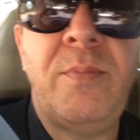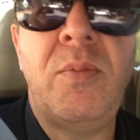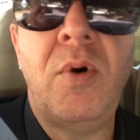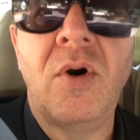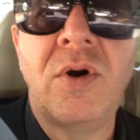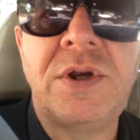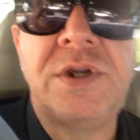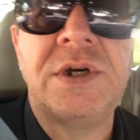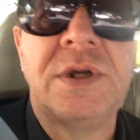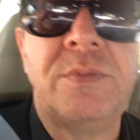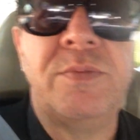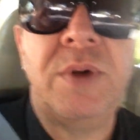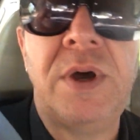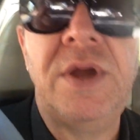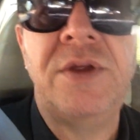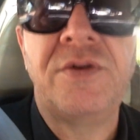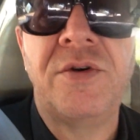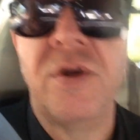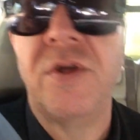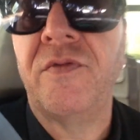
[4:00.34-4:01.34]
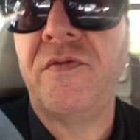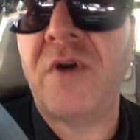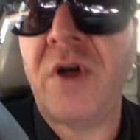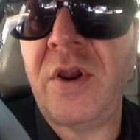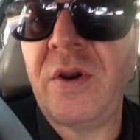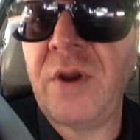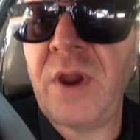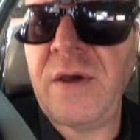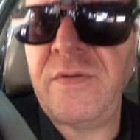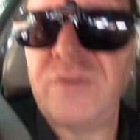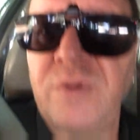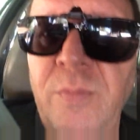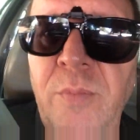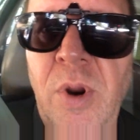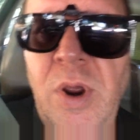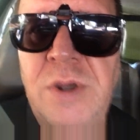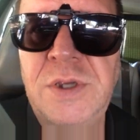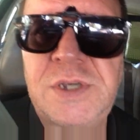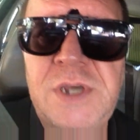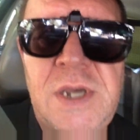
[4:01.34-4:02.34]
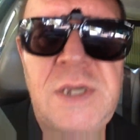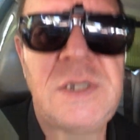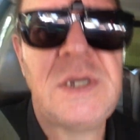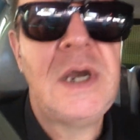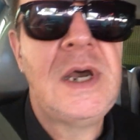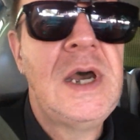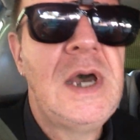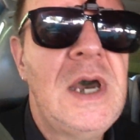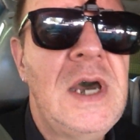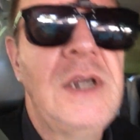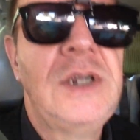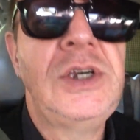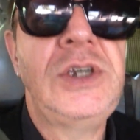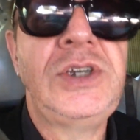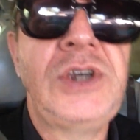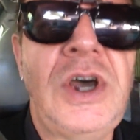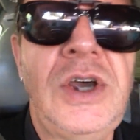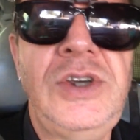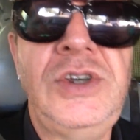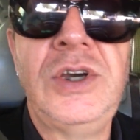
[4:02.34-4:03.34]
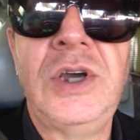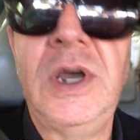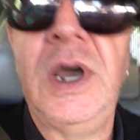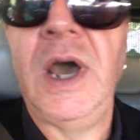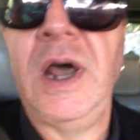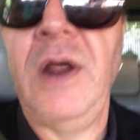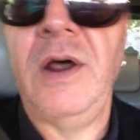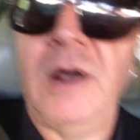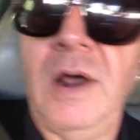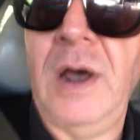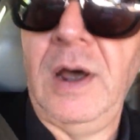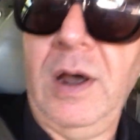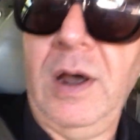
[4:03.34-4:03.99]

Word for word: booked and been through the photographic process, just so that you can get a,